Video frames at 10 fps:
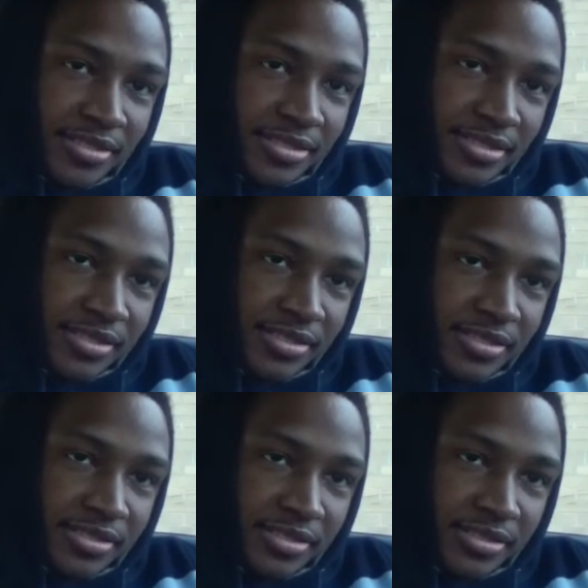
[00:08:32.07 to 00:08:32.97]

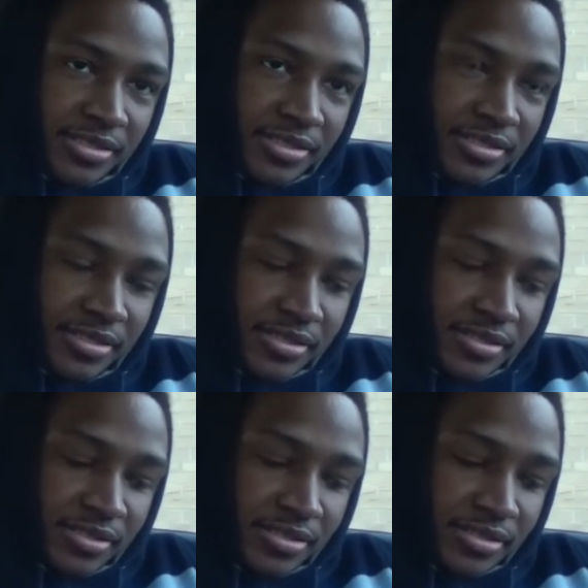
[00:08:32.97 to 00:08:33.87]

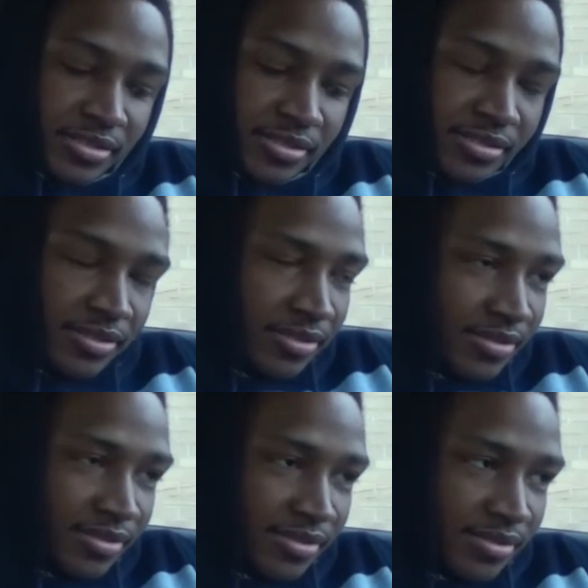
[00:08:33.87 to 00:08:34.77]

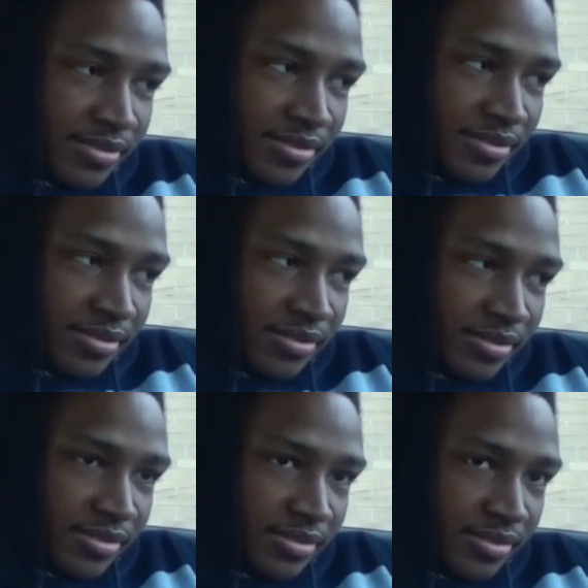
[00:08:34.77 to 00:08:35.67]

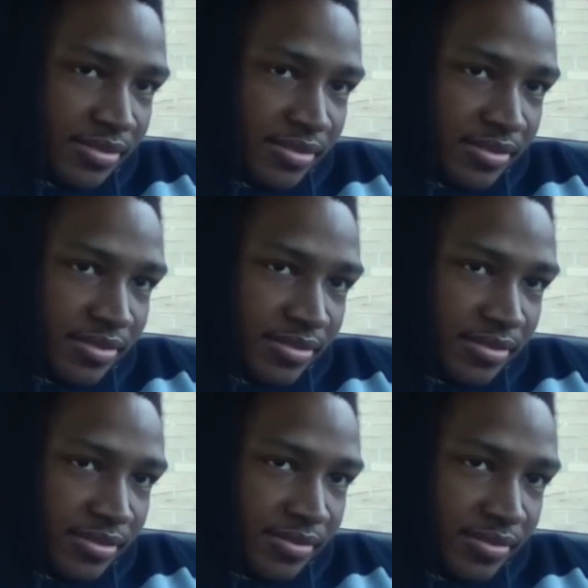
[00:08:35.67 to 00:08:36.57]

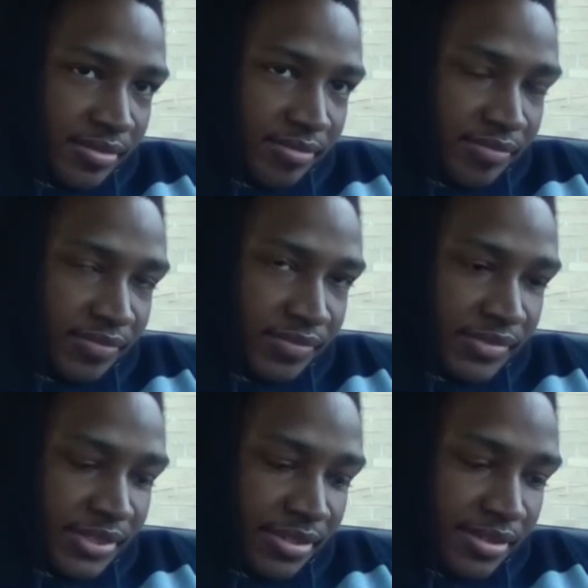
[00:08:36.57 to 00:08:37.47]

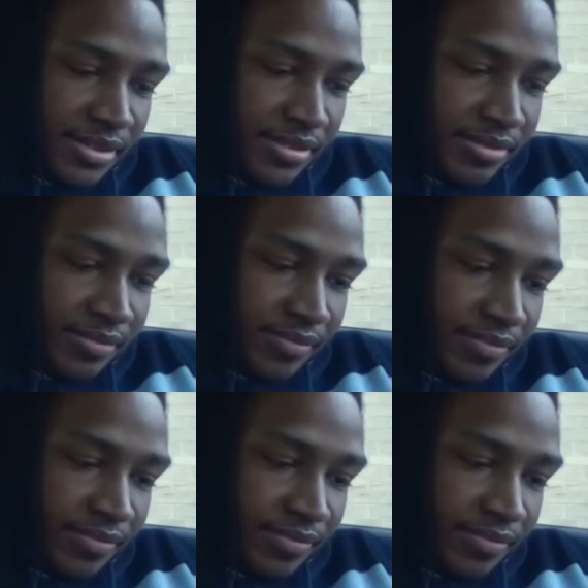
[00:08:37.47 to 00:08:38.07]
This person isn't speaking.